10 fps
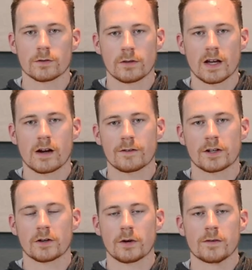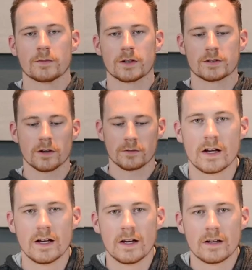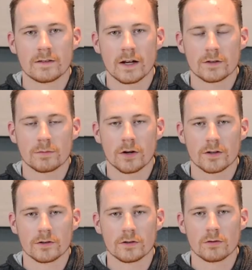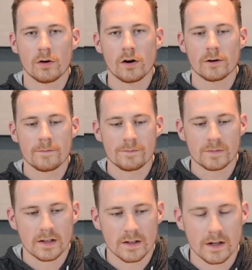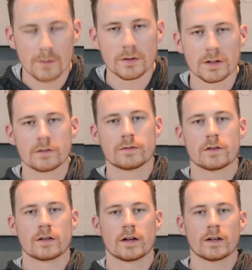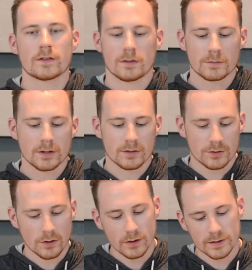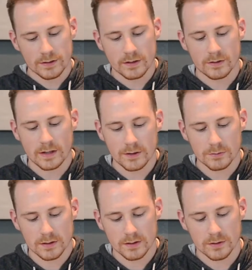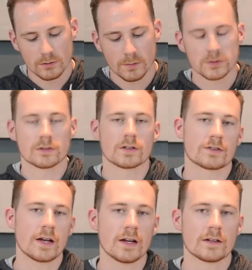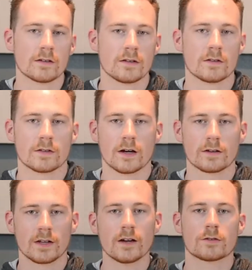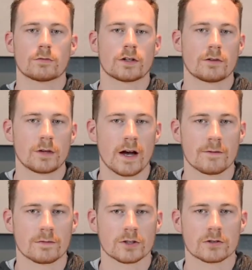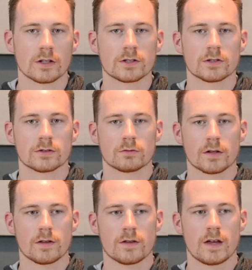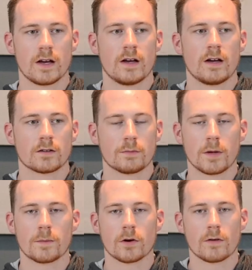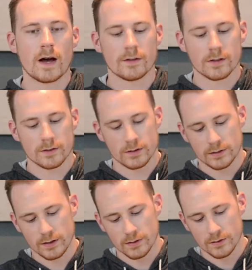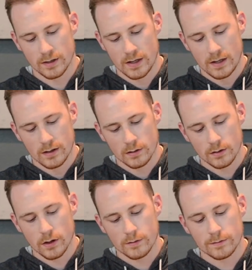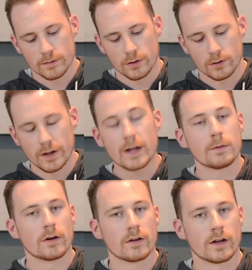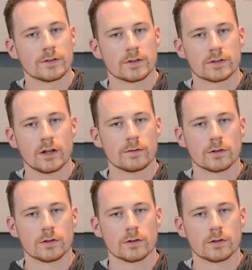You can't ever get away from yourself. That's part of who you are. And I believe, and I, I'm going to assert that this, that's what this scripture is saying. That yes, we're, we have frustrations with the people around us. It says, love your neighbor as yourself.